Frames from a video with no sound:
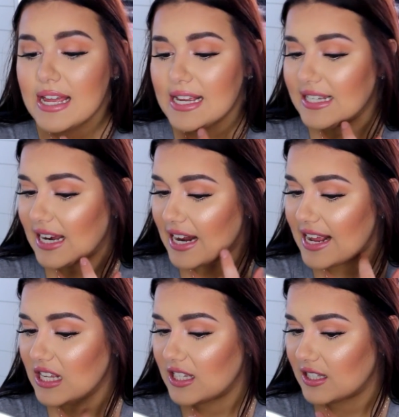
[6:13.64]
is that it
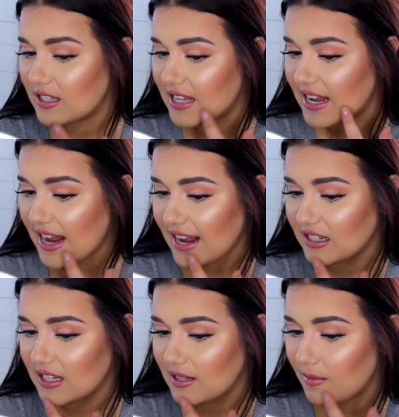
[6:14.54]
is sinking
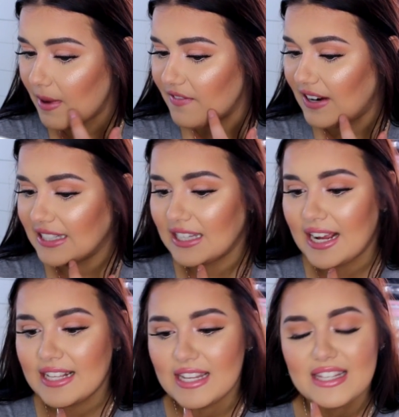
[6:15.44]
into some of my fine
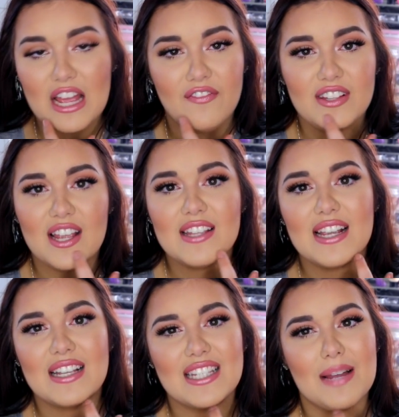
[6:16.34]
lines, and it's
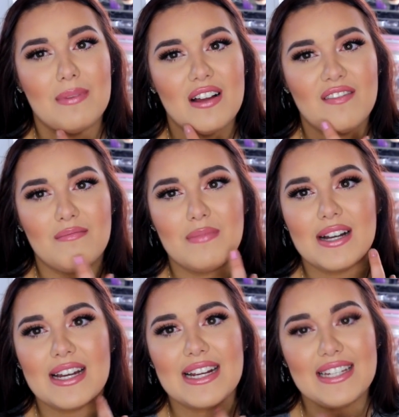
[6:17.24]
emphasizing some of
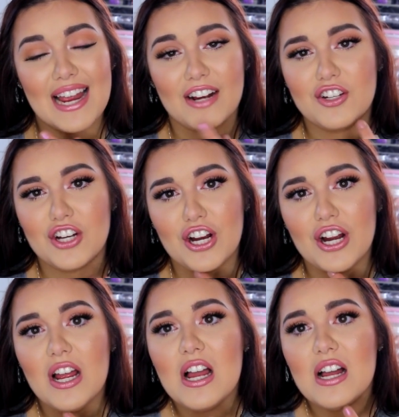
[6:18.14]
my
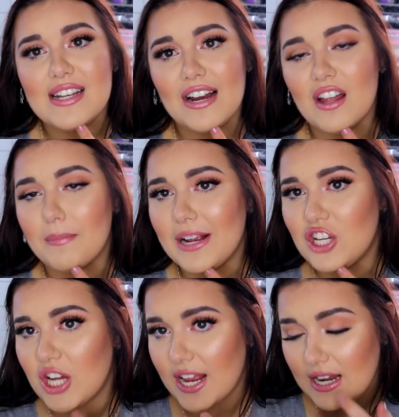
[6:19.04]
texture down on my
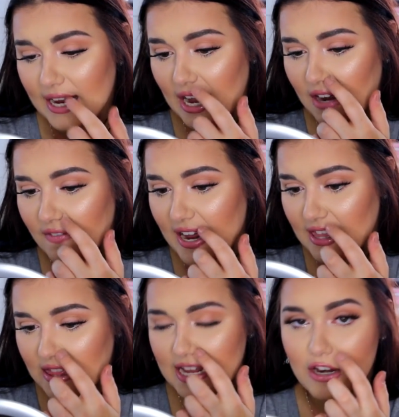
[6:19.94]
chin and kind of
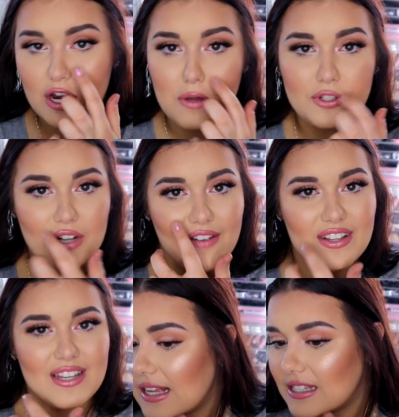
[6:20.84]
in the nose
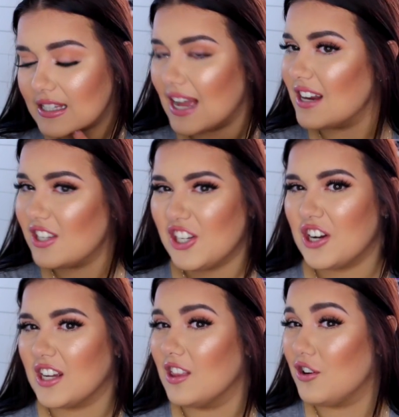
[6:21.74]
crevices. It's kind of
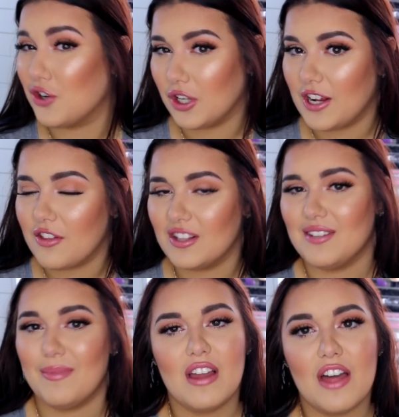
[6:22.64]
starting a little earlier than
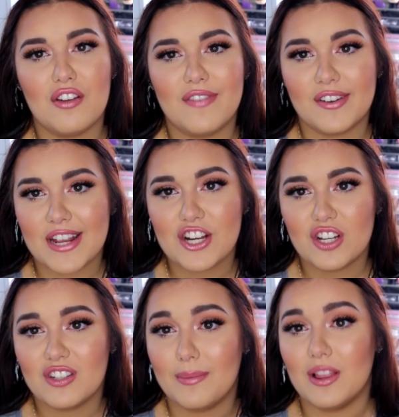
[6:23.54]
some of my other
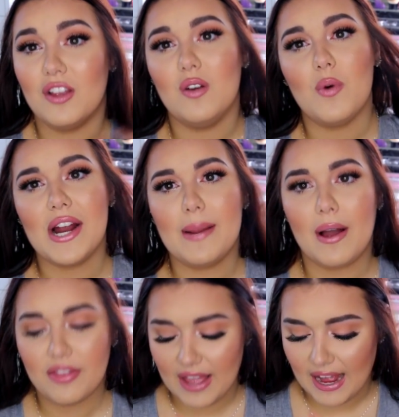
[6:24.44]
foundations, so I'm a little worried
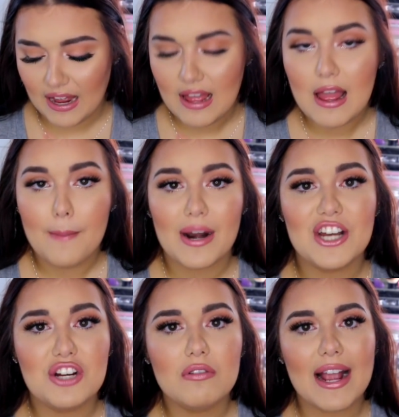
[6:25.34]
about that, but I
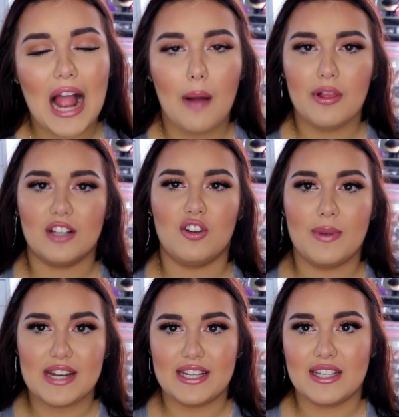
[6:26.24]
do like how it looks from
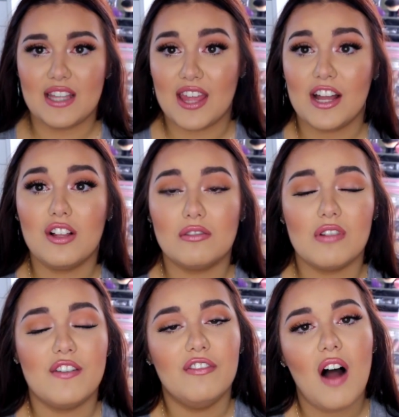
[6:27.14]
a distance. I think it looks
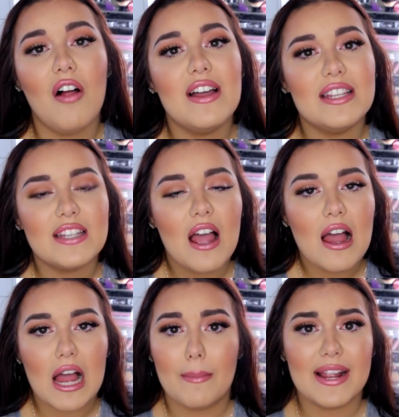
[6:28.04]
really flawless.
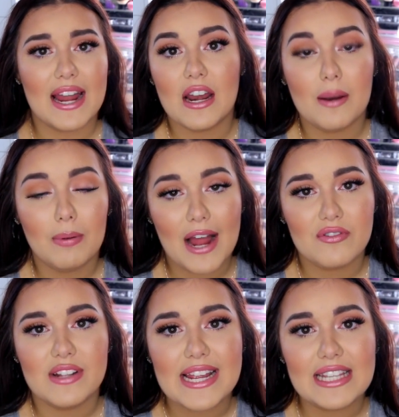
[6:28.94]
Again, it applied
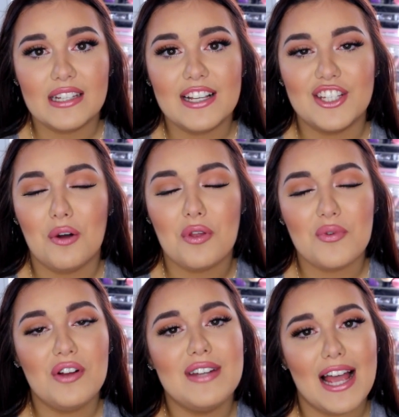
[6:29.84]
really easily, so the
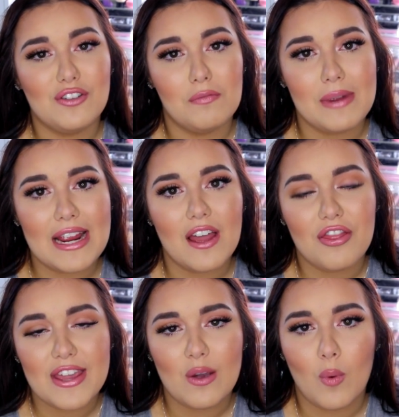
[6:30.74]
real test would be
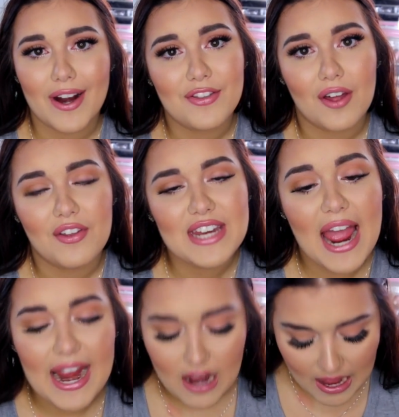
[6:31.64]
the wear throughout the
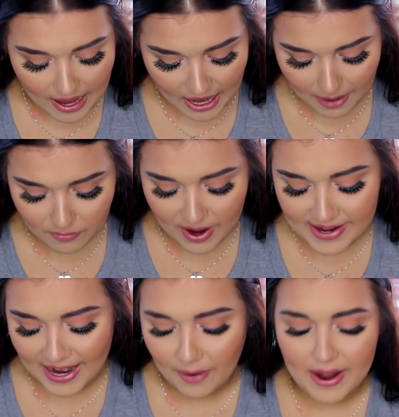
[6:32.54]
day.
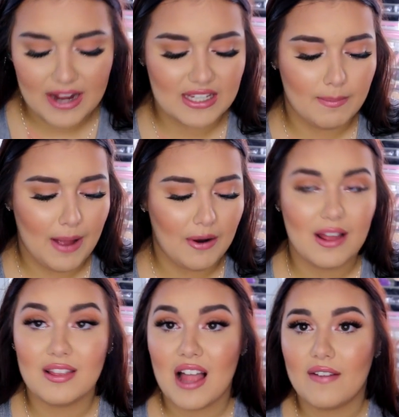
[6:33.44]
Right now it is about
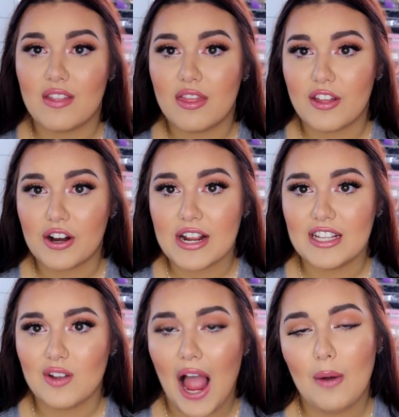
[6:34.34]

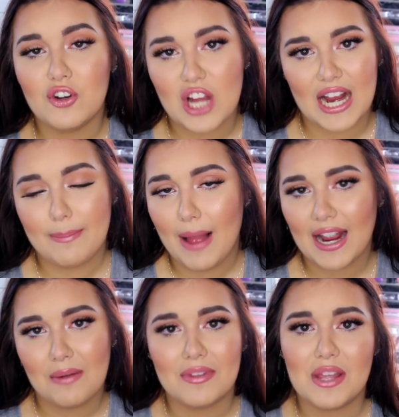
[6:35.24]
11:30, so I will check it
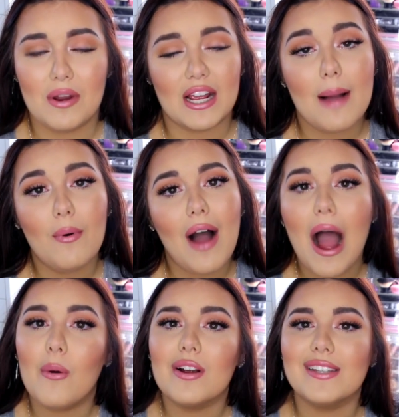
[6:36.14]
back in with you in a couple
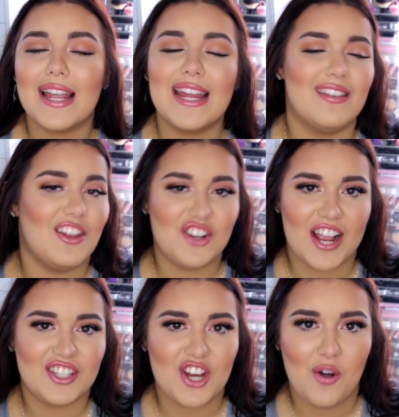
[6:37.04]
hours and let you
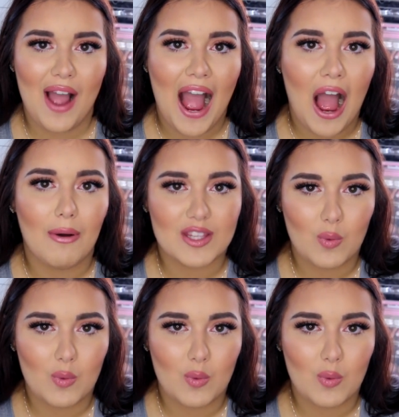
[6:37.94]
guys know how it's